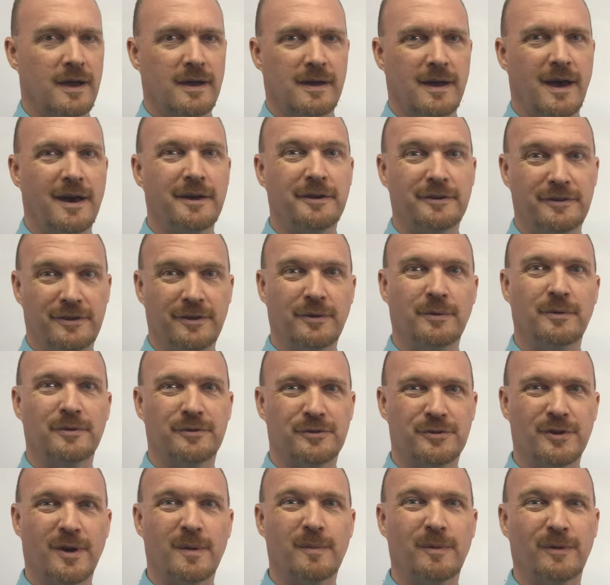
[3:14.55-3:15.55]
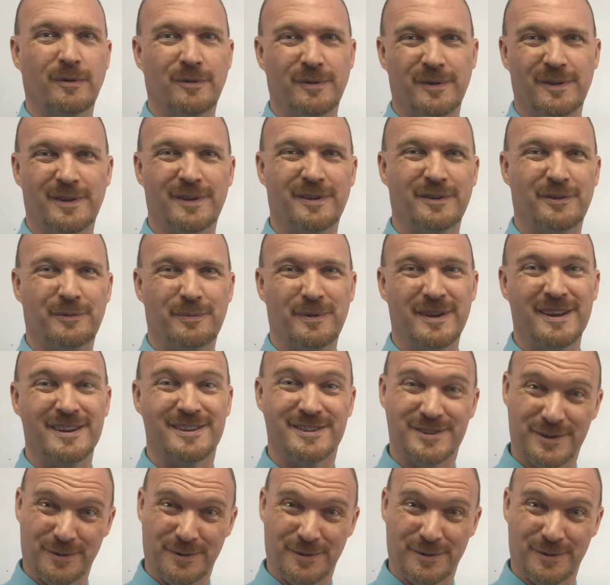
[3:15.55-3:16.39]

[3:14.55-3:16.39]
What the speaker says: how to deal with trouble in a speech.